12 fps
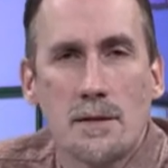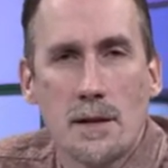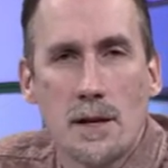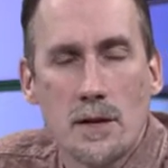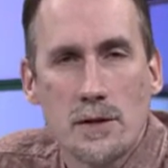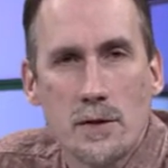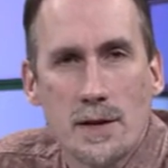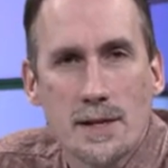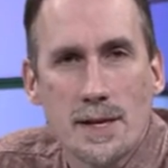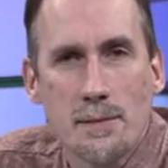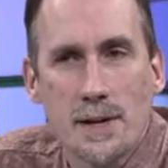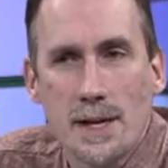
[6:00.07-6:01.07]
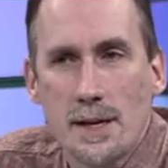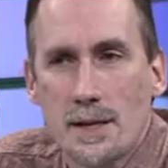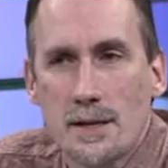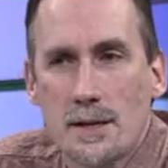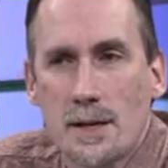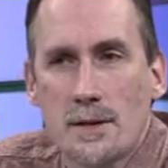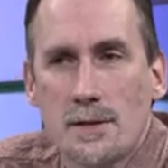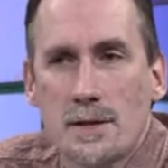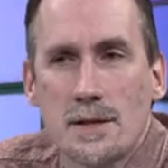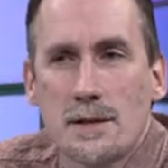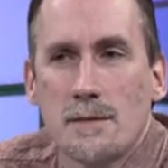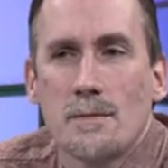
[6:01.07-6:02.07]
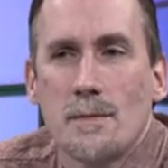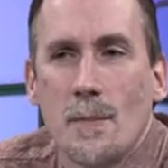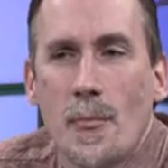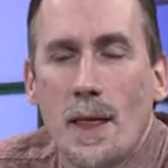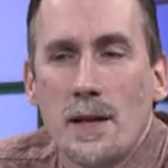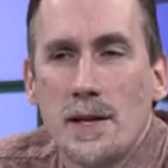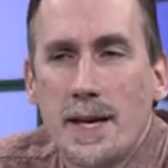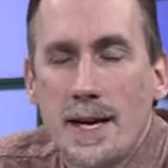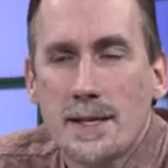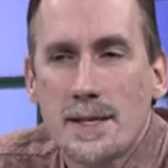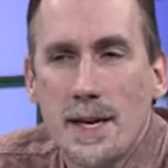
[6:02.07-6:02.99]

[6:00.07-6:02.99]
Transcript: you know, doing something. There's, you can't yeah,